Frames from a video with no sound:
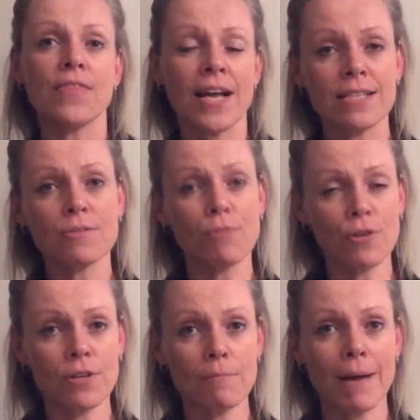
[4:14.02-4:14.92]
That's
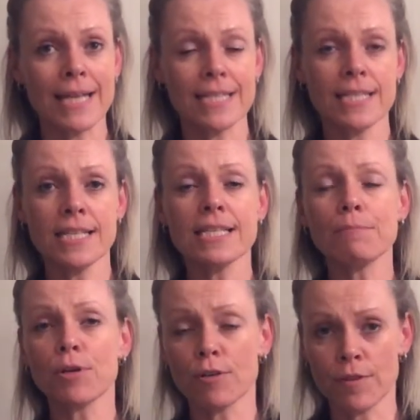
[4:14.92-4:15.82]
run by Denise
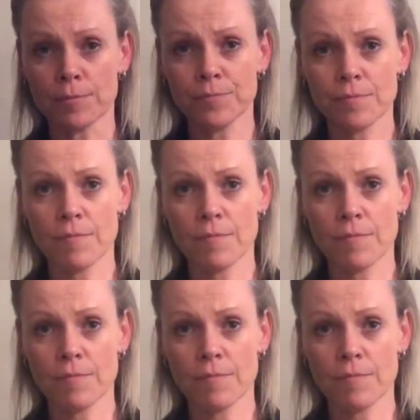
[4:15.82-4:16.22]
McGovern,